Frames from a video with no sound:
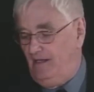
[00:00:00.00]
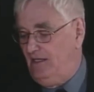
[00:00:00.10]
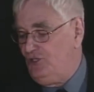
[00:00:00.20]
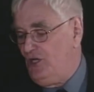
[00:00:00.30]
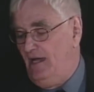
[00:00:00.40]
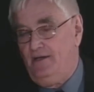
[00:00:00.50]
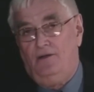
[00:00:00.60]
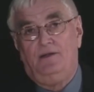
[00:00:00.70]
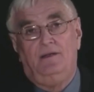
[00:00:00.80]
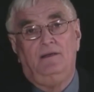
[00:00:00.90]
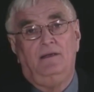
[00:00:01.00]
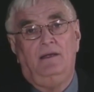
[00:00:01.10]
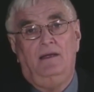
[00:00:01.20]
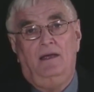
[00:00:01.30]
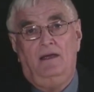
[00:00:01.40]
and a child
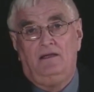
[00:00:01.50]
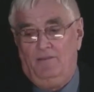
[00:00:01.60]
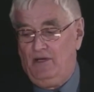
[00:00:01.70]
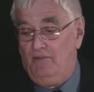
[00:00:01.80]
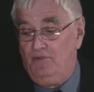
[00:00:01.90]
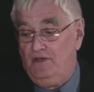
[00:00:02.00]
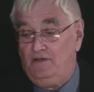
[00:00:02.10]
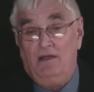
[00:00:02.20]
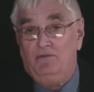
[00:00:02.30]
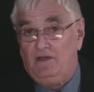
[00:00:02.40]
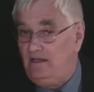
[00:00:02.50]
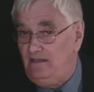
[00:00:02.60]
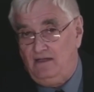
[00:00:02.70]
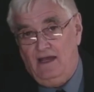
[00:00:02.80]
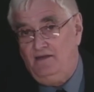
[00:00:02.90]
coming up with this. He was
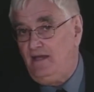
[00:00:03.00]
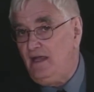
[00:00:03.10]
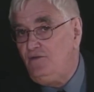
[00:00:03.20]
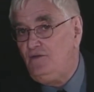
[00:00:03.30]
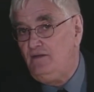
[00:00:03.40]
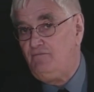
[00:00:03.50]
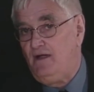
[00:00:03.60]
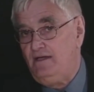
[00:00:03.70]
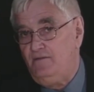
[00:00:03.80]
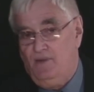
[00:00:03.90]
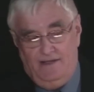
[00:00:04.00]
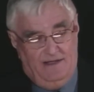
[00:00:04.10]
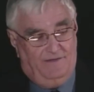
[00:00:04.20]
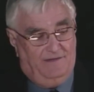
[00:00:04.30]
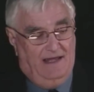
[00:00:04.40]
intensely frightened by
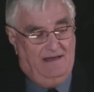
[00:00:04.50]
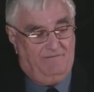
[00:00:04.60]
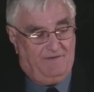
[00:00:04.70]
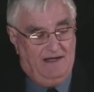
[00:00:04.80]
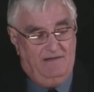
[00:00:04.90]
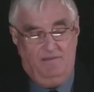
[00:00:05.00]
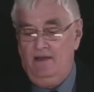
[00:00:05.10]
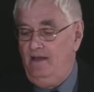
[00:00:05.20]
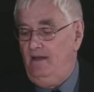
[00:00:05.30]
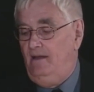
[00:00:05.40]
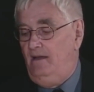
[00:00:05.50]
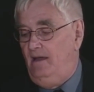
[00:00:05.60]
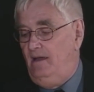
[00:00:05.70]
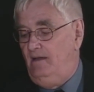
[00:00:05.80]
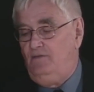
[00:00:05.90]
this, and
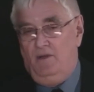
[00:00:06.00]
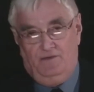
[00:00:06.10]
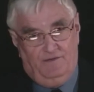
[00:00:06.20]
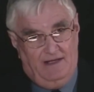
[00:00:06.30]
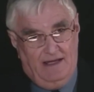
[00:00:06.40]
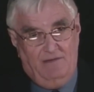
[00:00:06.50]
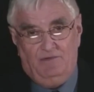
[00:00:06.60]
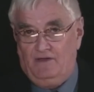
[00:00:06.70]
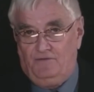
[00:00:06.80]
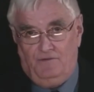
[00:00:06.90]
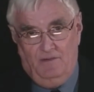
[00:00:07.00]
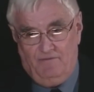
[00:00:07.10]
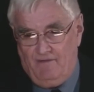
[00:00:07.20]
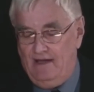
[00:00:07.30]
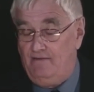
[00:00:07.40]
his mother said he was
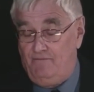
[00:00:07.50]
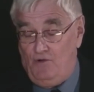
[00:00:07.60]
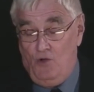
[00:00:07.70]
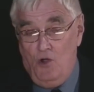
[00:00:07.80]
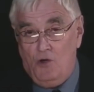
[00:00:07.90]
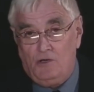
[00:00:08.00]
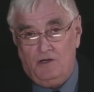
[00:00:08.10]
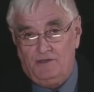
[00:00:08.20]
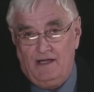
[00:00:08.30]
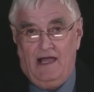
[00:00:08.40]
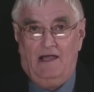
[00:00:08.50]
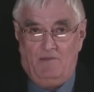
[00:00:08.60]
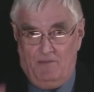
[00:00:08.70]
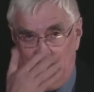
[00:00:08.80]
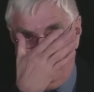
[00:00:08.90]
extremely frightened for a long, long
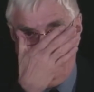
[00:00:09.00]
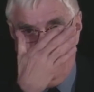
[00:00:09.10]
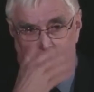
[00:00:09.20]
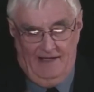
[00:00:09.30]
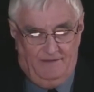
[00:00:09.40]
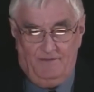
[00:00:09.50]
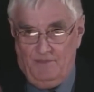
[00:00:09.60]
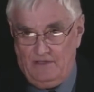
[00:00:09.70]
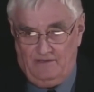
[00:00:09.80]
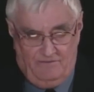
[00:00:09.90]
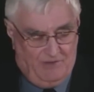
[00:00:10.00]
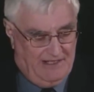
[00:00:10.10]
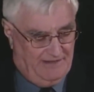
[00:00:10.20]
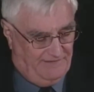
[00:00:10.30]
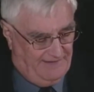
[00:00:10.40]
time about his eyes because of what
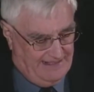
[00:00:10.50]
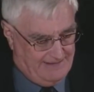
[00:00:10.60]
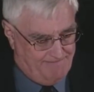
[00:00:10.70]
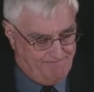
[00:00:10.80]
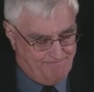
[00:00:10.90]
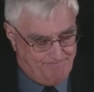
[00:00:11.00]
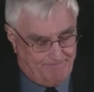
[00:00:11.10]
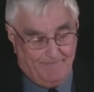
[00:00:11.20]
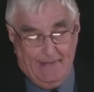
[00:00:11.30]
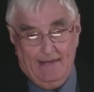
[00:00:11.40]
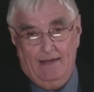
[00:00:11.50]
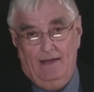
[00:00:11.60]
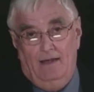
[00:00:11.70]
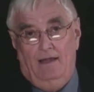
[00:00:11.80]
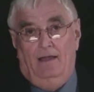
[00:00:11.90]
he had seen.
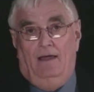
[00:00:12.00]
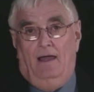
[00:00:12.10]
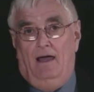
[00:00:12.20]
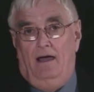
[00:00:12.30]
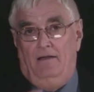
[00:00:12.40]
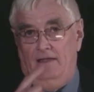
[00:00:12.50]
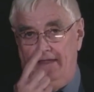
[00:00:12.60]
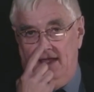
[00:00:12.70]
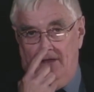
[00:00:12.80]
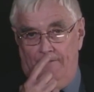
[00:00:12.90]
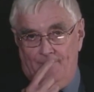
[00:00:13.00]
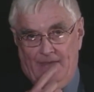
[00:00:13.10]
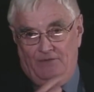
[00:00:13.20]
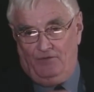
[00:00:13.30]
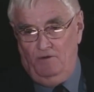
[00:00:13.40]
Now,
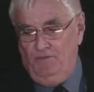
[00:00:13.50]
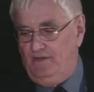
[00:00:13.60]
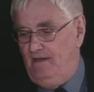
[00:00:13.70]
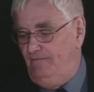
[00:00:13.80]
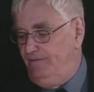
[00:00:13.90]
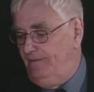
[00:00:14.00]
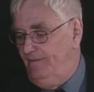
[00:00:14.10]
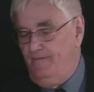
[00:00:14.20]
in terms of